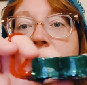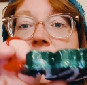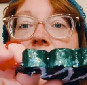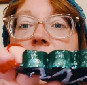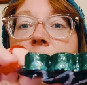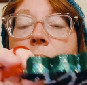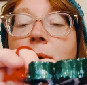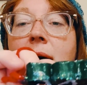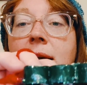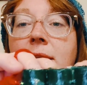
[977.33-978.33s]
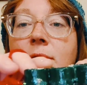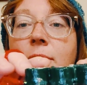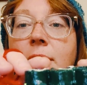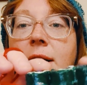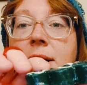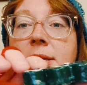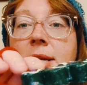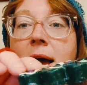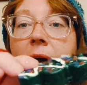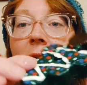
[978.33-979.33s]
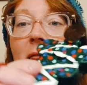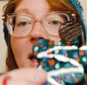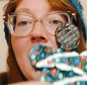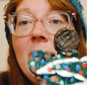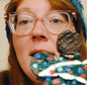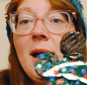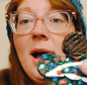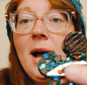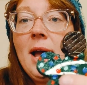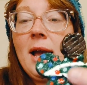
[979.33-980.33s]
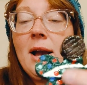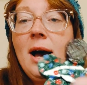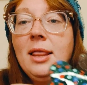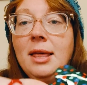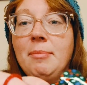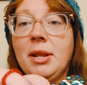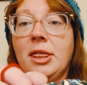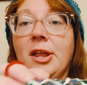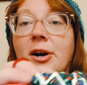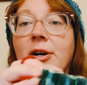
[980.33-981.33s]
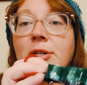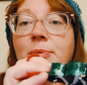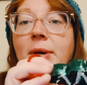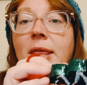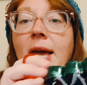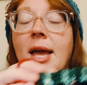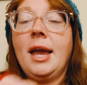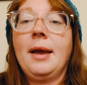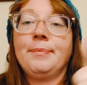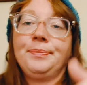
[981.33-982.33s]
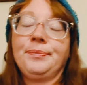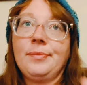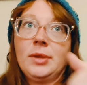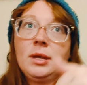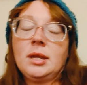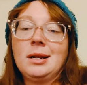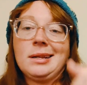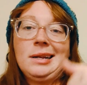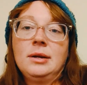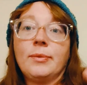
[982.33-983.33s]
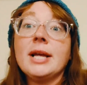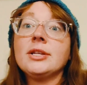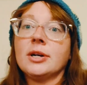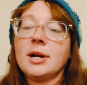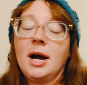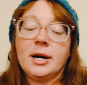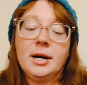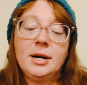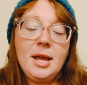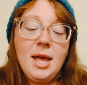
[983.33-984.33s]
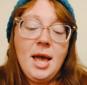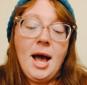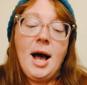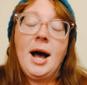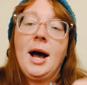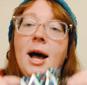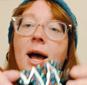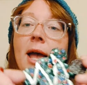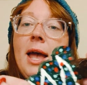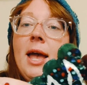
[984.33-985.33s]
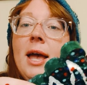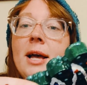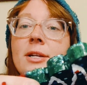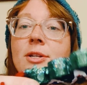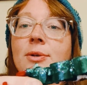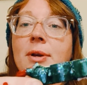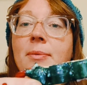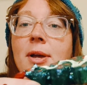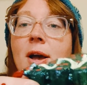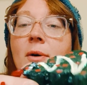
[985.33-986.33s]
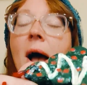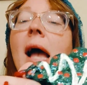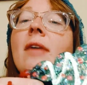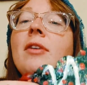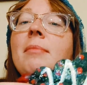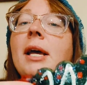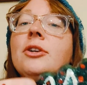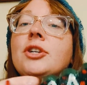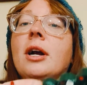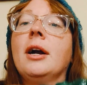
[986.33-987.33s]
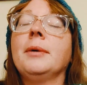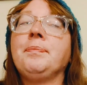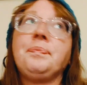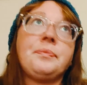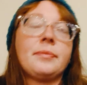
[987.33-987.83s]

So wine corks, I then cut them in thirds with a razor cutter. And so here we go. I even made sure,